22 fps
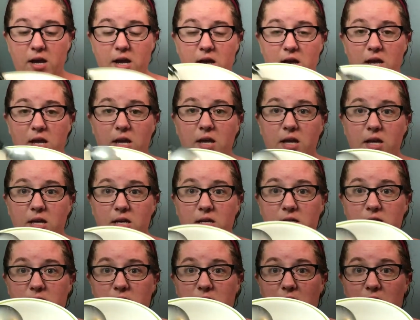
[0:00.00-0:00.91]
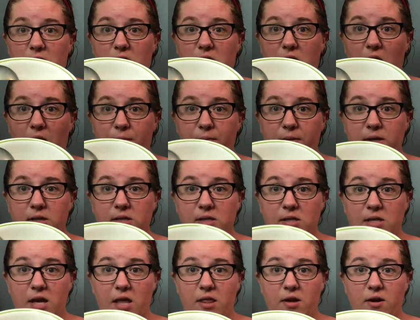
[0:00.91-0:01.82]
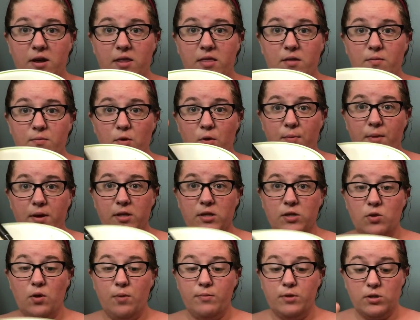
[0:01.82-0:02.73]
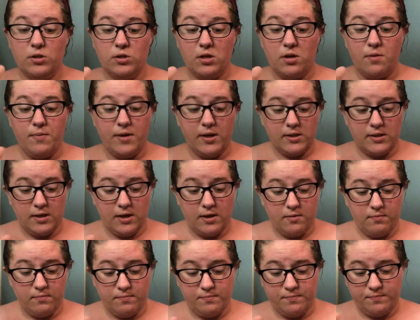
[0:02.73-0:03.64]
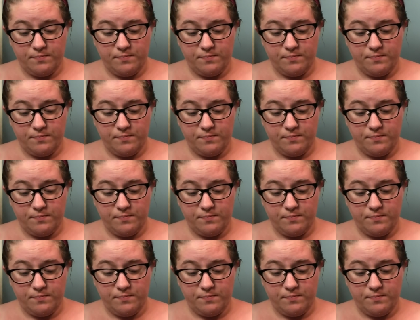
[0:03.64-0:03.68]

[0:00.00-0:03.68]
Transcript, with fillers: It is not mixed together at the moment, so I'm just going to mix it.